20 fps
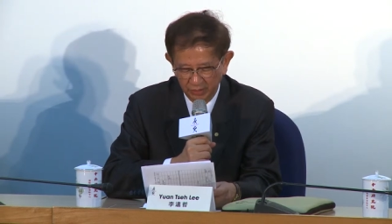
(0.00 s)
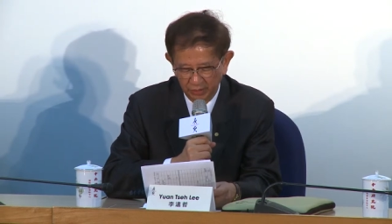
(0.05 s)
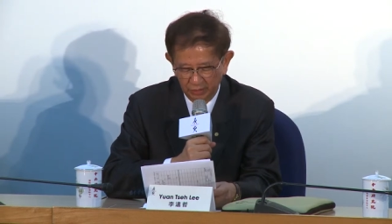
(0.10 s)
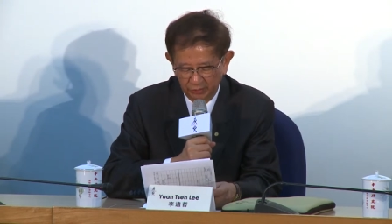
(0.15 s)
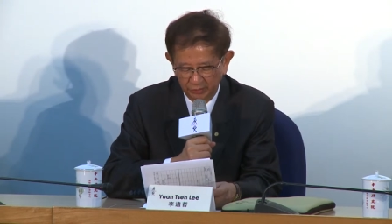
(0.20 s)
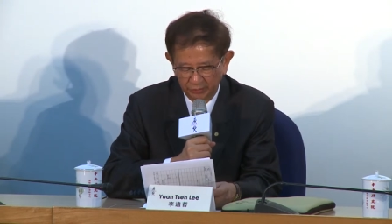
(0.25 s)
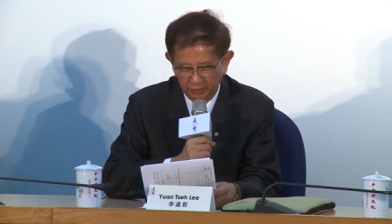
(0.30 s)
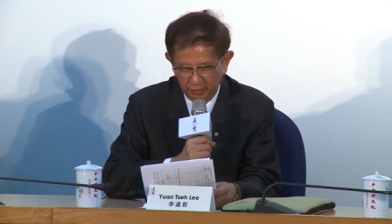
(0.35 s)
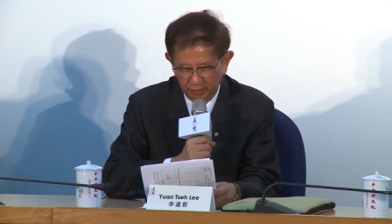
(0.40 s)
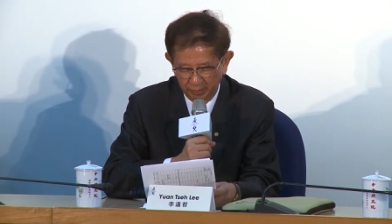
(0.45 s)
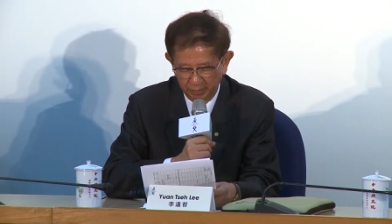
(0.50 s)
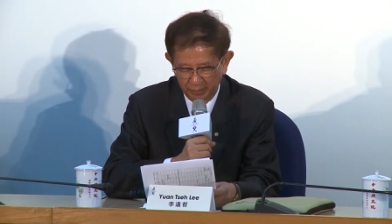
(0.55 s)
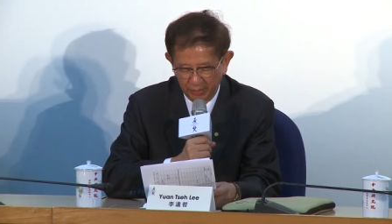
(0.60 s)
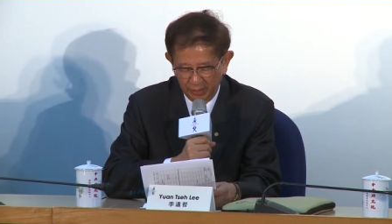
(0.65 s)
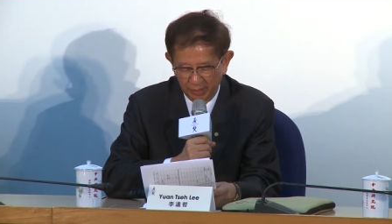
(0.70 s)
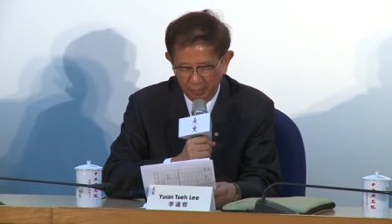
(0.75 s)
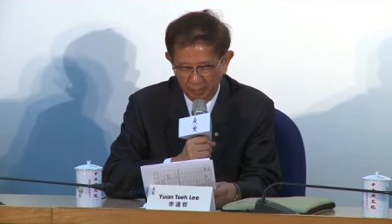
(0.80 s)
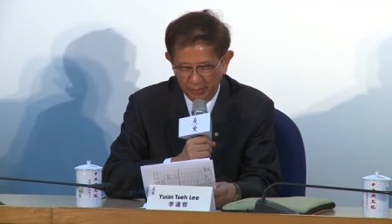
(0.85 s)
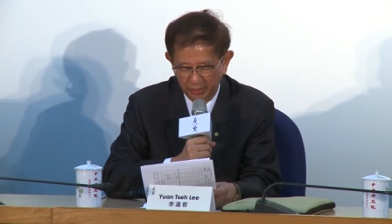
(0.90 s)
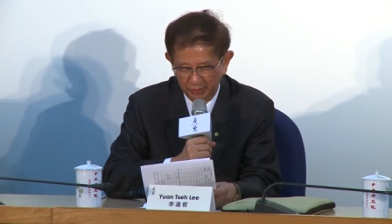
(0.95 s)
on
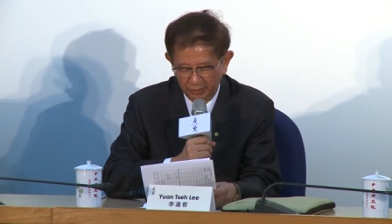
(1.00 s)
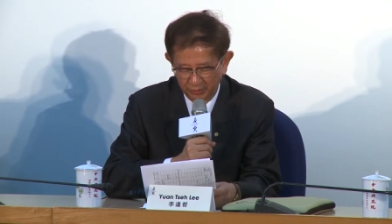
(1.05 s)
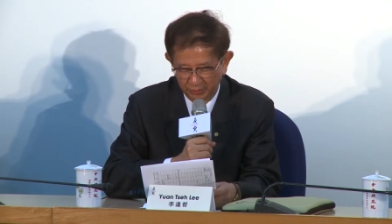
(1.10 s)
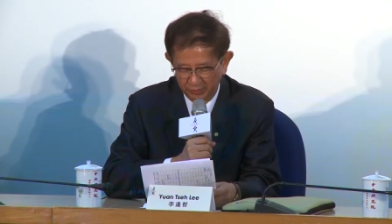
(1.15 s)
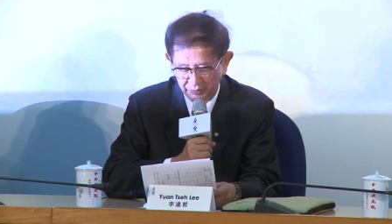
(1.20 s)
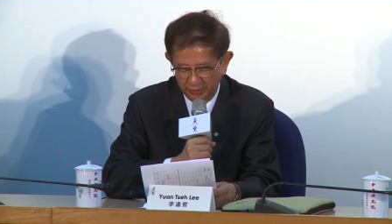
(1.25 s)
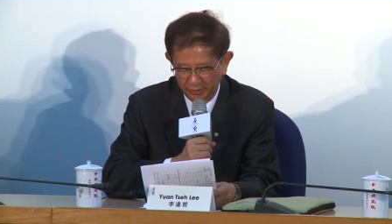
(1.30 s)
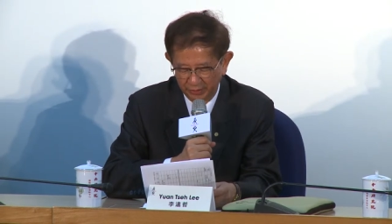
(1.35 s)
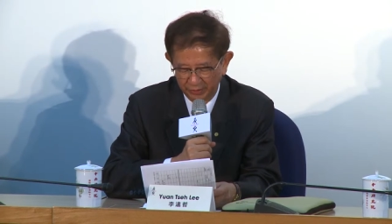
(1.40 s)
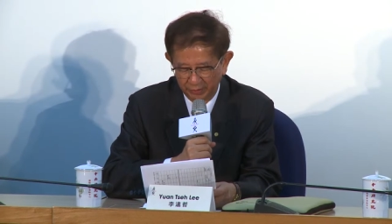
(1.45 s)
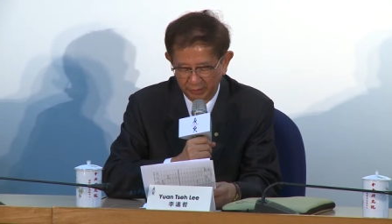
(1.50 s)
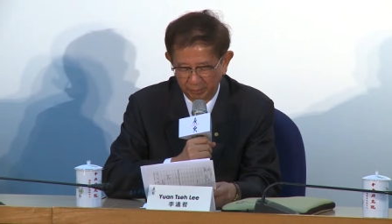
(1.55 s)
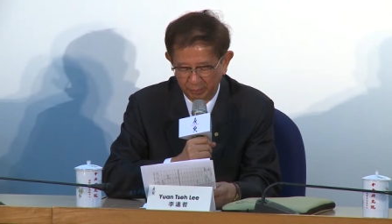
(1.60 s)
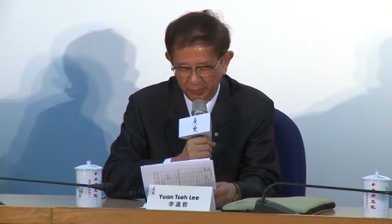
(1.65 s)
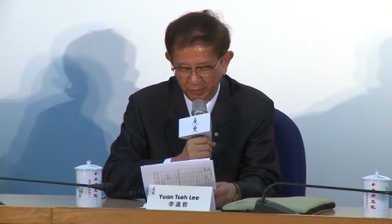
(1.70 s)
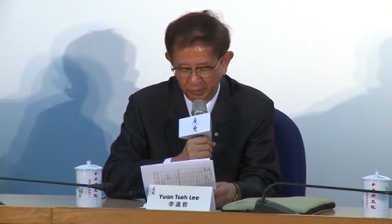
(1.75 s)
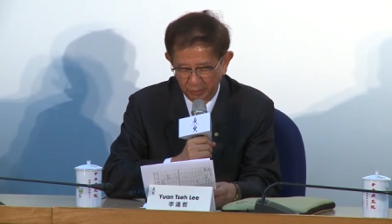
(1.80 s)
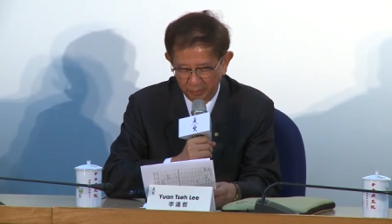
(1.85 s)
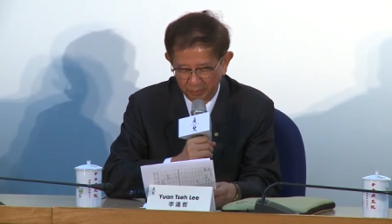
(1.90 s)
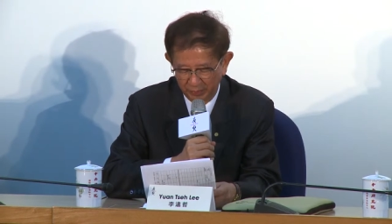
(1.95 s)
Environmental and
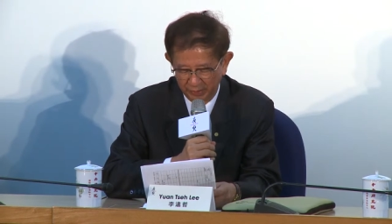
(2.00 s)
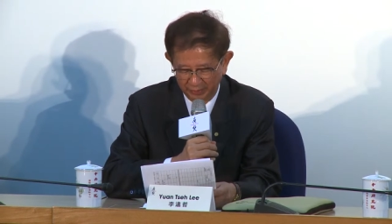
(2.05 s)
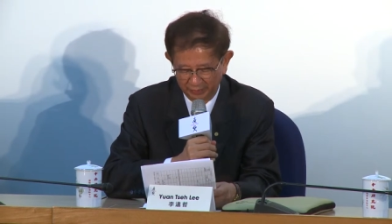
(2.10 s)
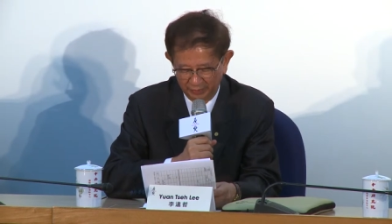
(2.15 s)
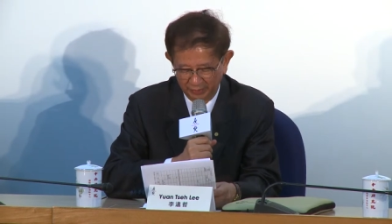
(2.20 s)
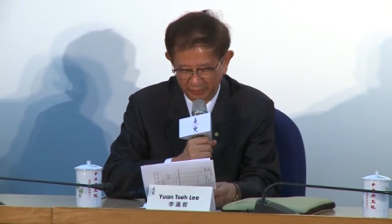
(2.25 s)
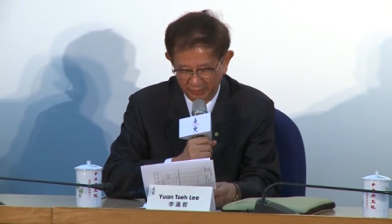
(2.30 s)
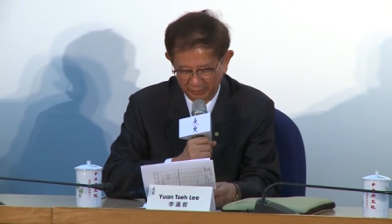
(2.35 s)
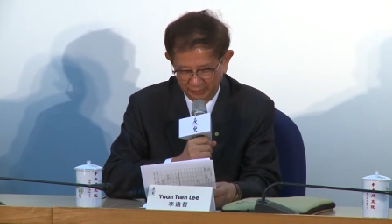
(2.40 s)
Development.